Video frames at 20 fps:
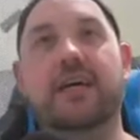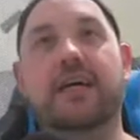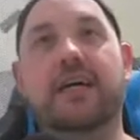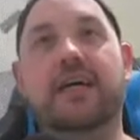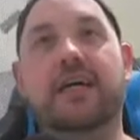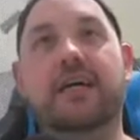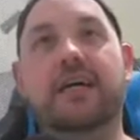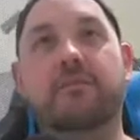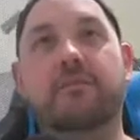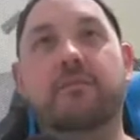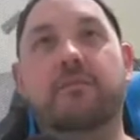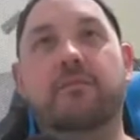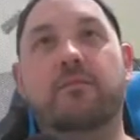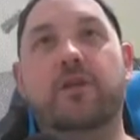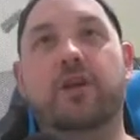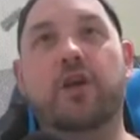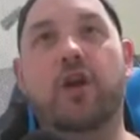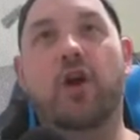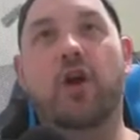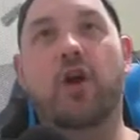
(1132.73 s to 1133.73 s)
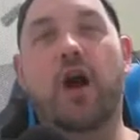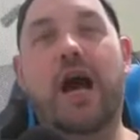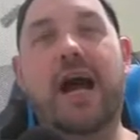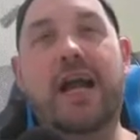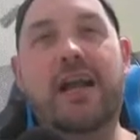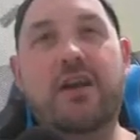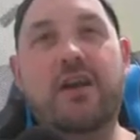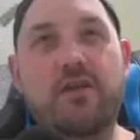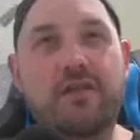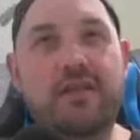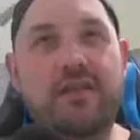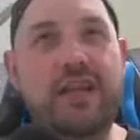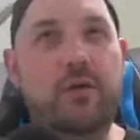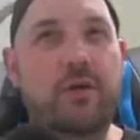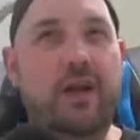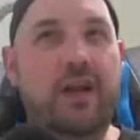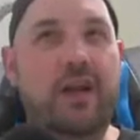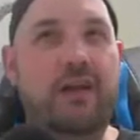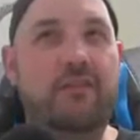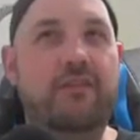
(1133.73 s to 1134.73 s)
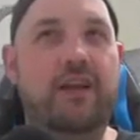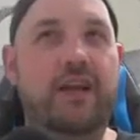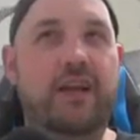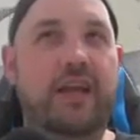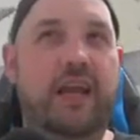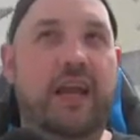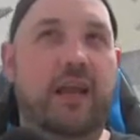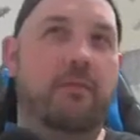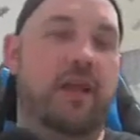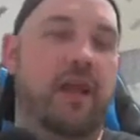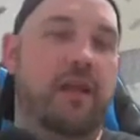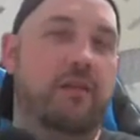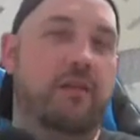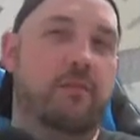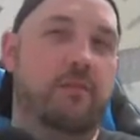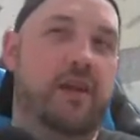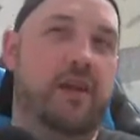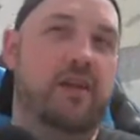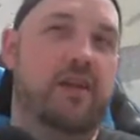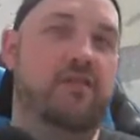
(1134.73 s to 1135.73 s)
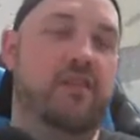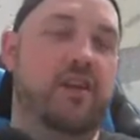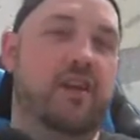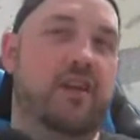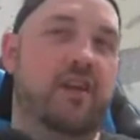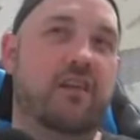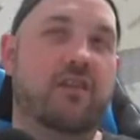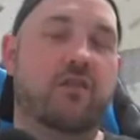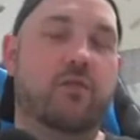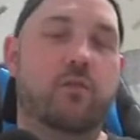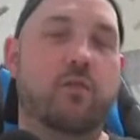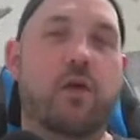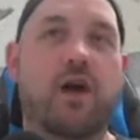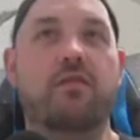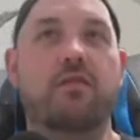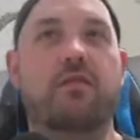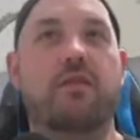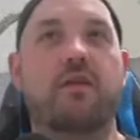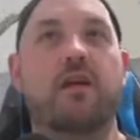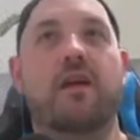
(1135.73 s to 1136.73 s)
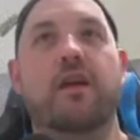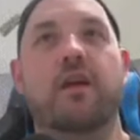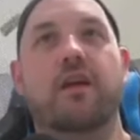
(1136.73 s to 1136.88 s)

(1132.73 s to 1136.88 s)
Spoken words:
I don't think we're ever going to get as big as Villainous Wealth.